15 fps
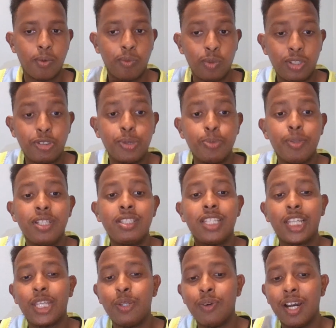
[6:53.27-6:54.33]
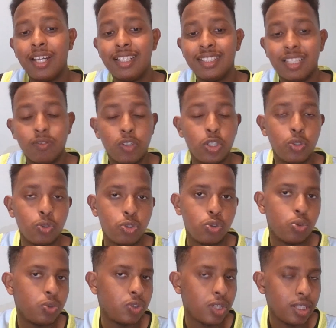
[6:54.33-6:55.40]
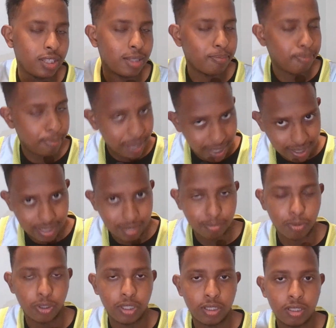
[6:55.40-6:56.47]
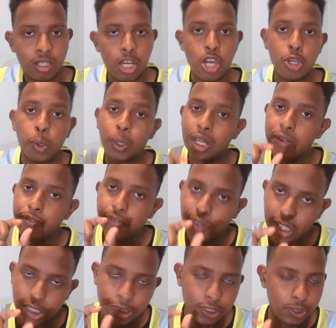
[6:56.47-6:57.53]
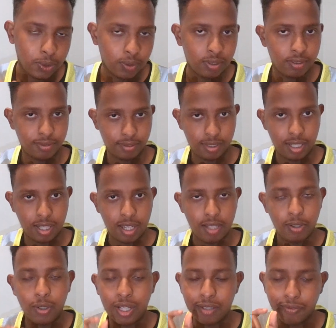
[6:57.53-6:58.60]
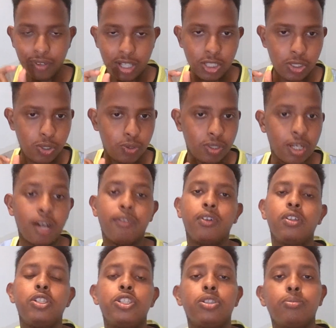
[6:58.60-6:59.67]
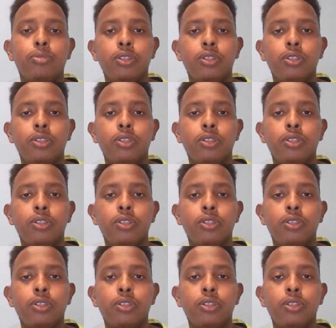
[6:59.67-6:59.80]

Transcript: which remains secure and is never used to train the base model. You can fine-tune a foundation